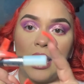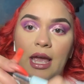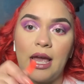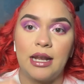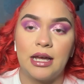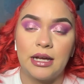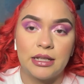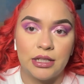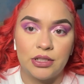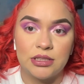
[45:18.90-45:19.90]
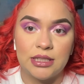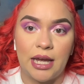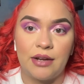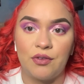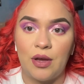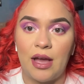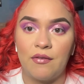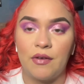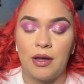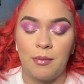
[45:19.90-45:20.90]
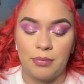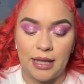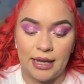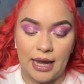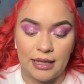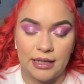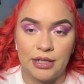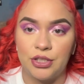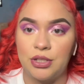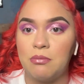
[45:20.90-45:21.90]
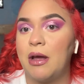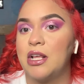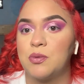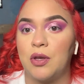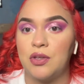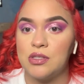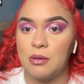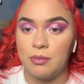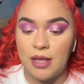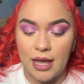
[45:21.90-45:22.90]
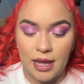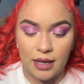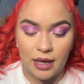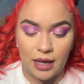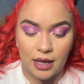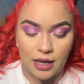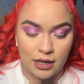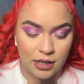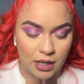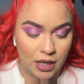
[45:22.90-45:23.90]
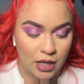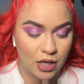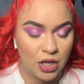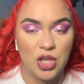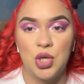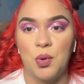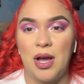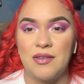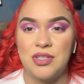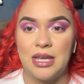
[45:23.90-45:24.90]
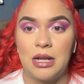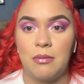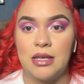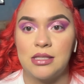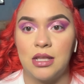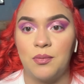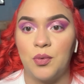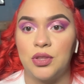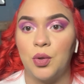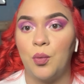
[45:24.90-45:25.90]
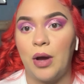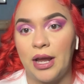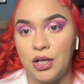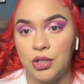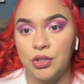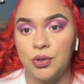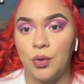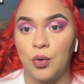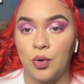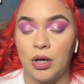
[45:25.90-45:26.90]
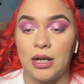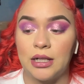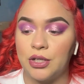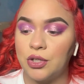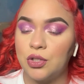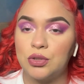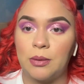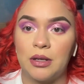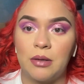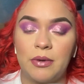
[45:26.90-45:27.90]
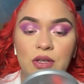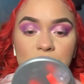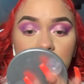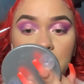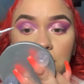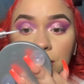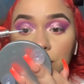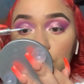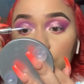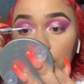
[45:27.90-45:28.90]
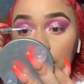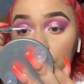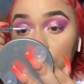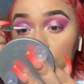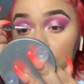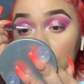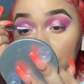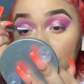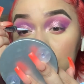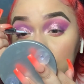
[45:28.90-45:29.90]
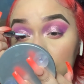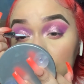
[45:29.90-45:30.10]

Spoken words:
and a clear side. If you have black eyeliner, might as well use the black, and you won't have to get it messed up with the white glue or clear glue. So I'm going to be using the clear glue, and I'm going to be basically